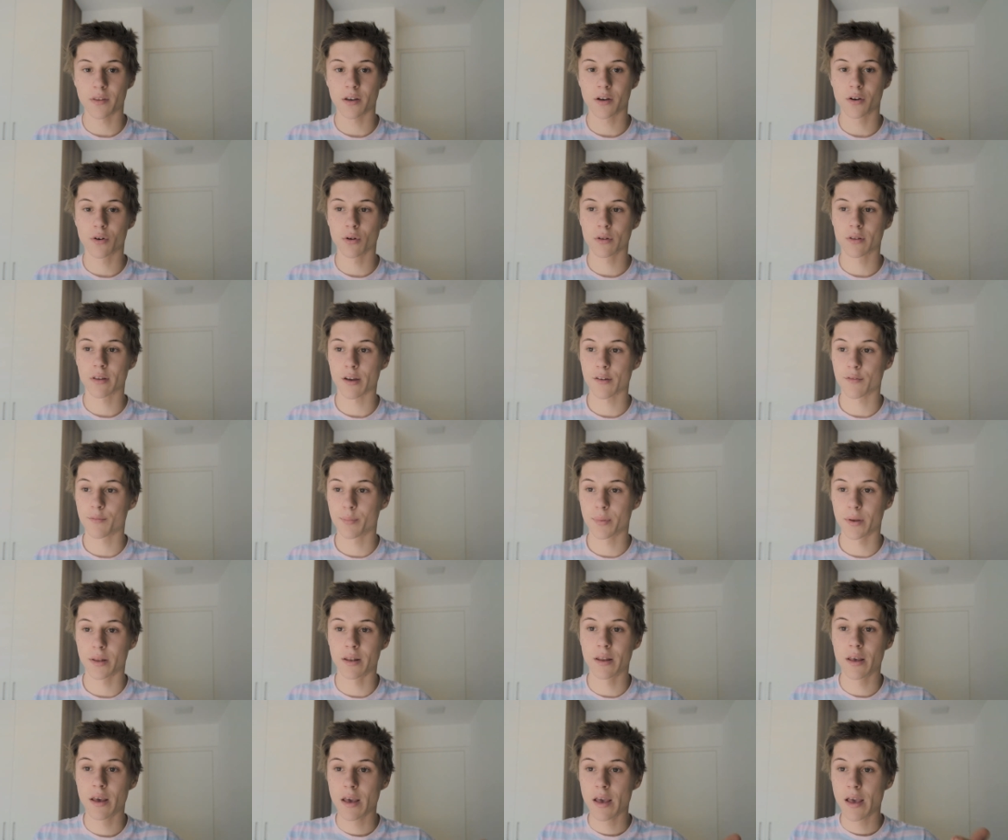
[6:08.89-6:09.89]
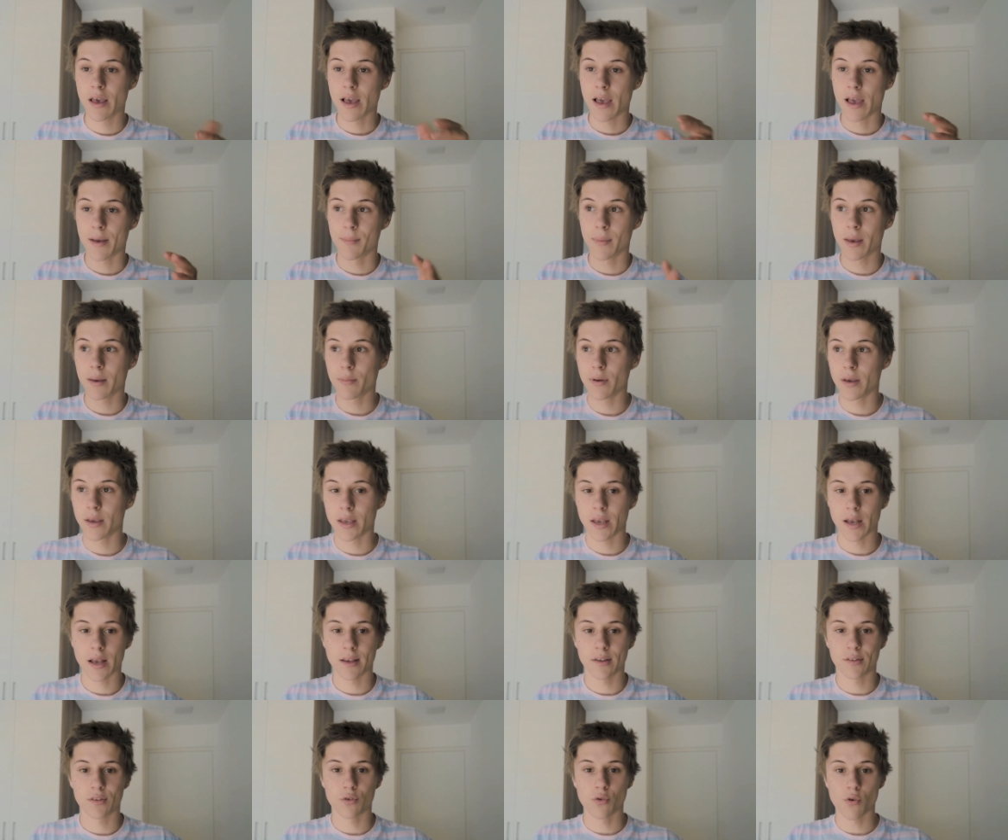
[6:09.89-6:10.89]
It could have been maybe
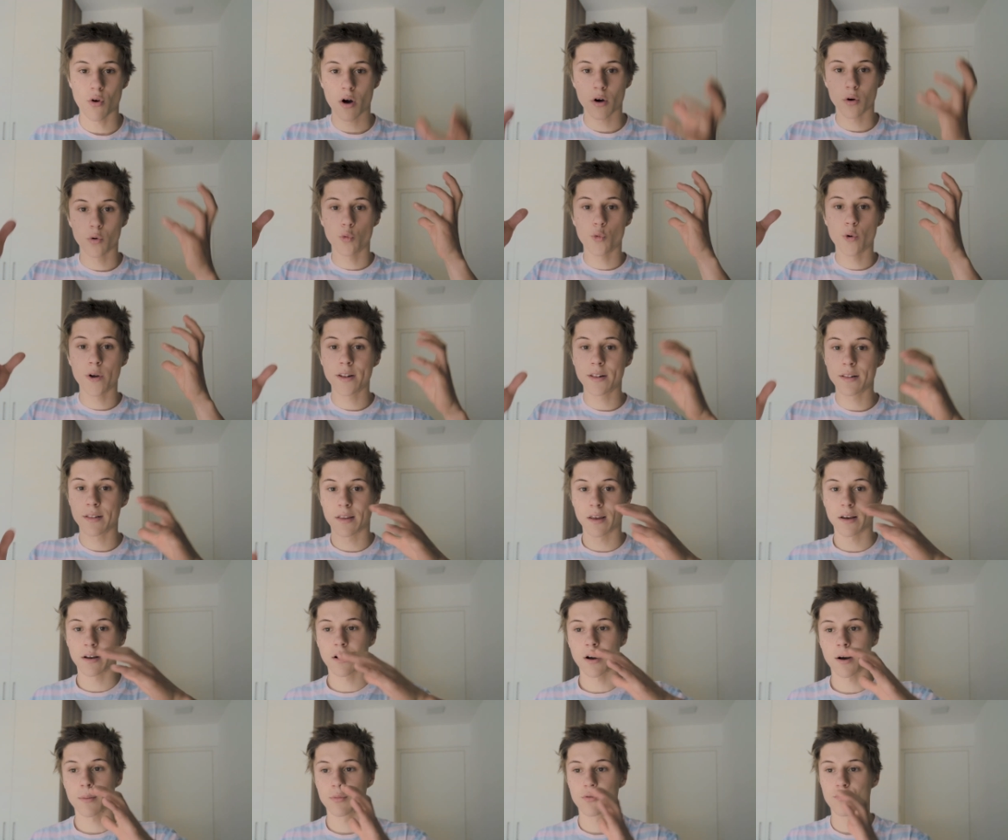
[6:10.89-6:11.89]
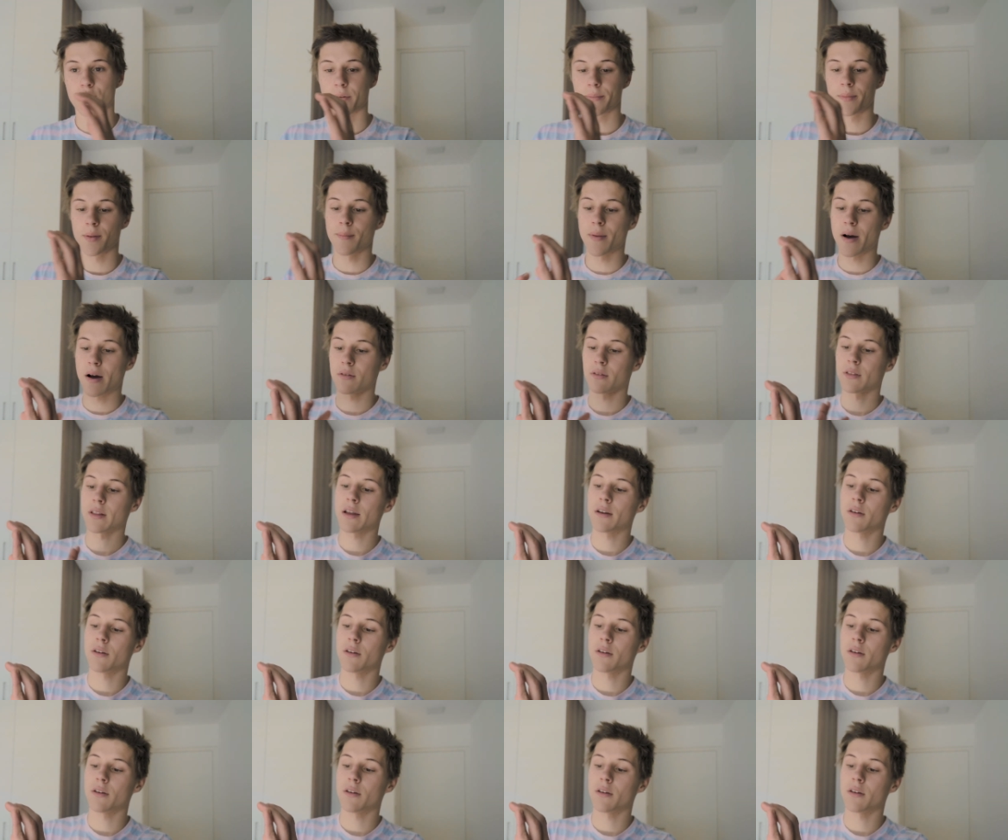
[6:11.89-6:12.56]
a strong wind that comes from the mountain.